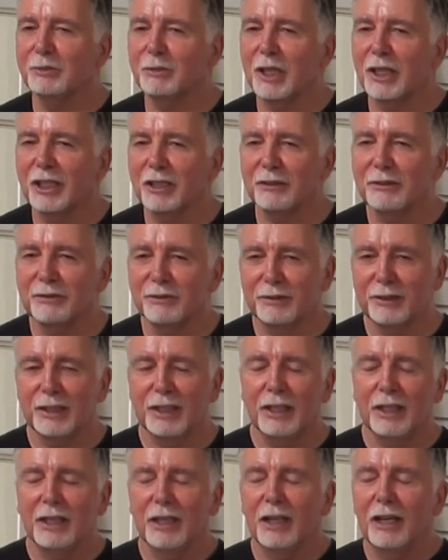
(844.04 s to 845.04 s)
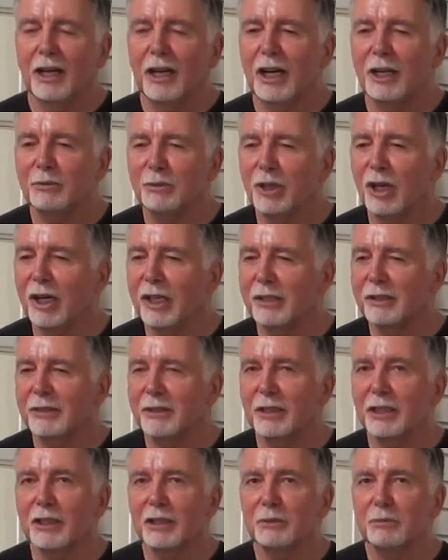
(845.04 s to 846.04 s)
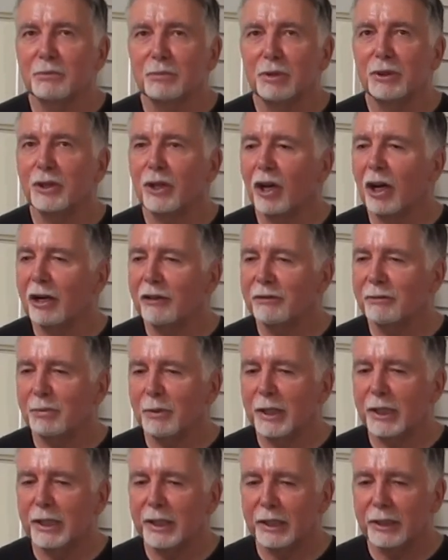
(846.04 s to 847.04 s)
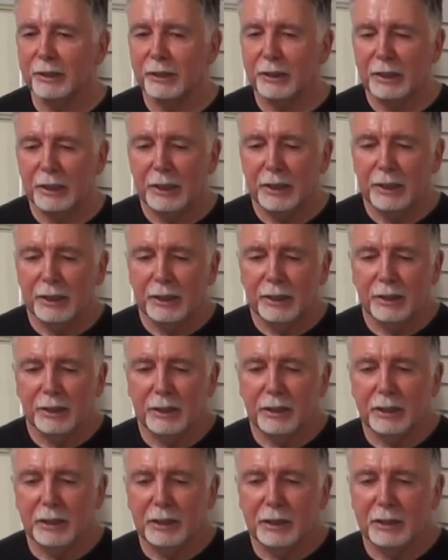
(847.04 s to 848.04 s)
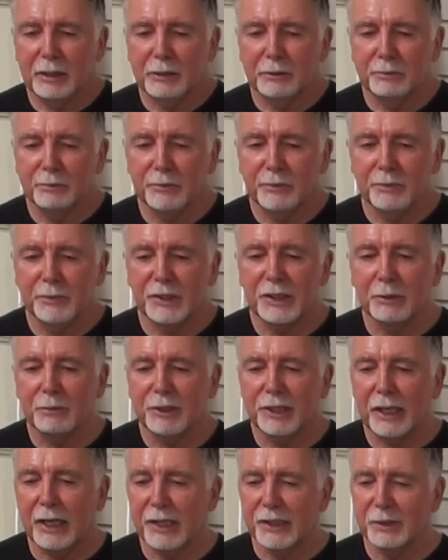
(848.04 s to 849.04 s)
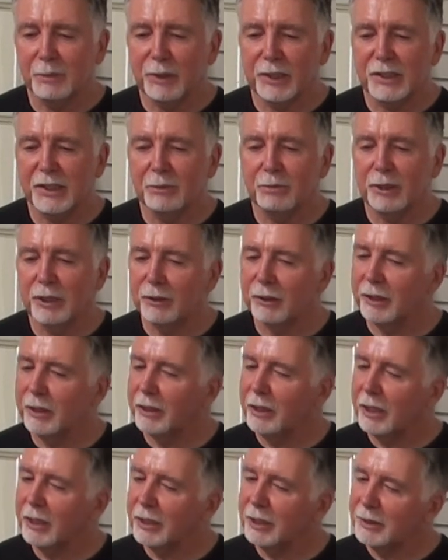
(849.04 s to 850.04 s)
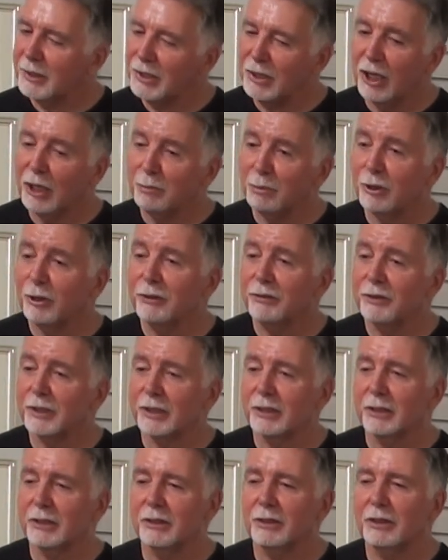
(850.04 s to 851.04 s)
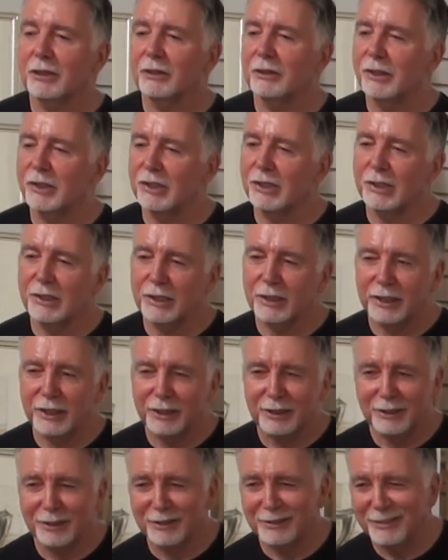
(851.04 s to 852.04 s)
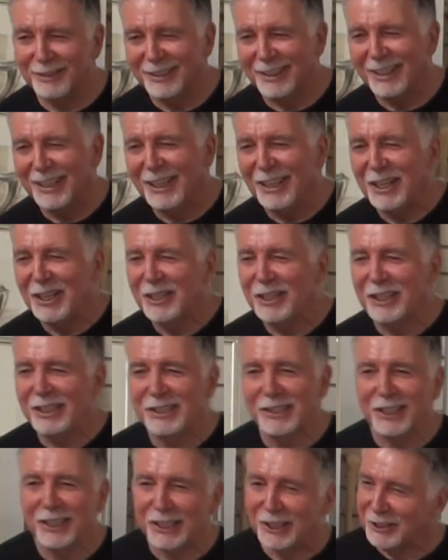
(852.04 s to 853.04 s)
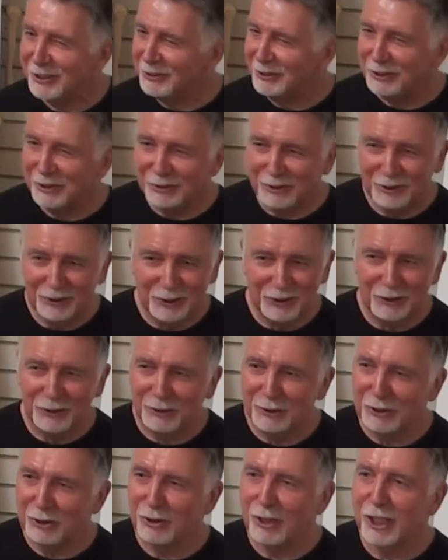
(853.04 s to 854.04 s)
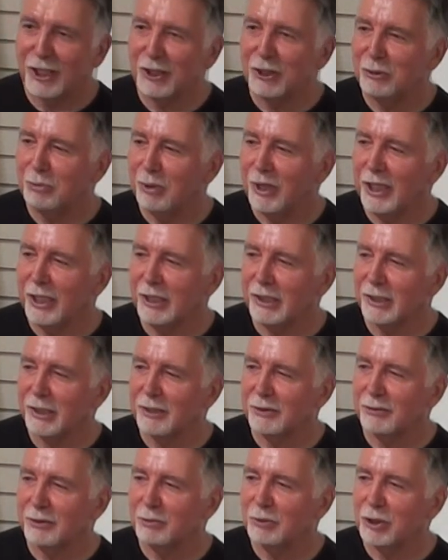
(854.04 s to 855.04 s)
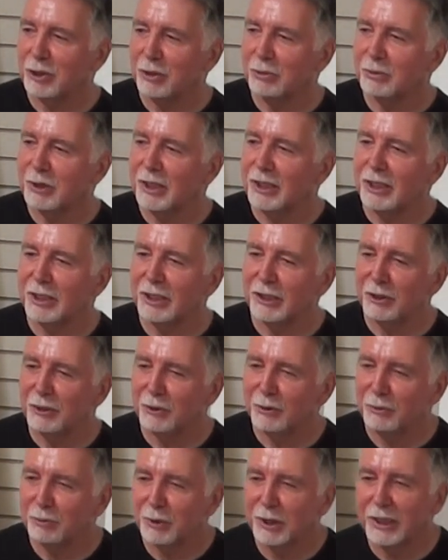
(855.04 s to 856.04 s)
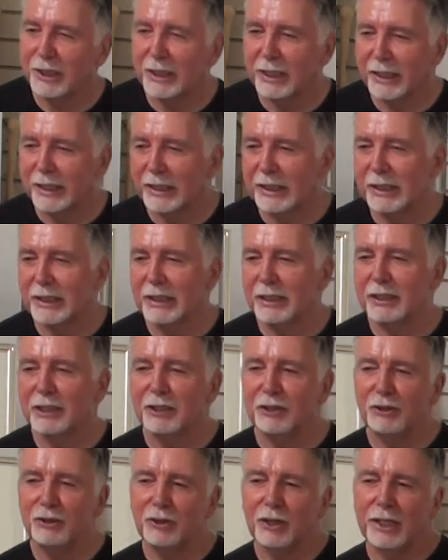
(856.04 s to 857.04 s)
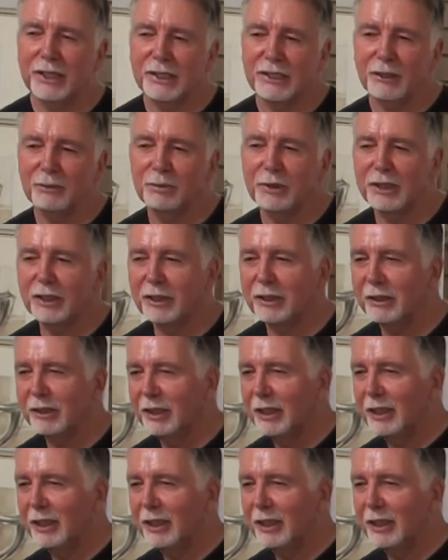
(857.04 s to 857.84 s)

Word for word: I'm not put off by some of the aspects about it, and that's not perfect. You know, it's like you try a new paint from Germany and you really like it, and then you try something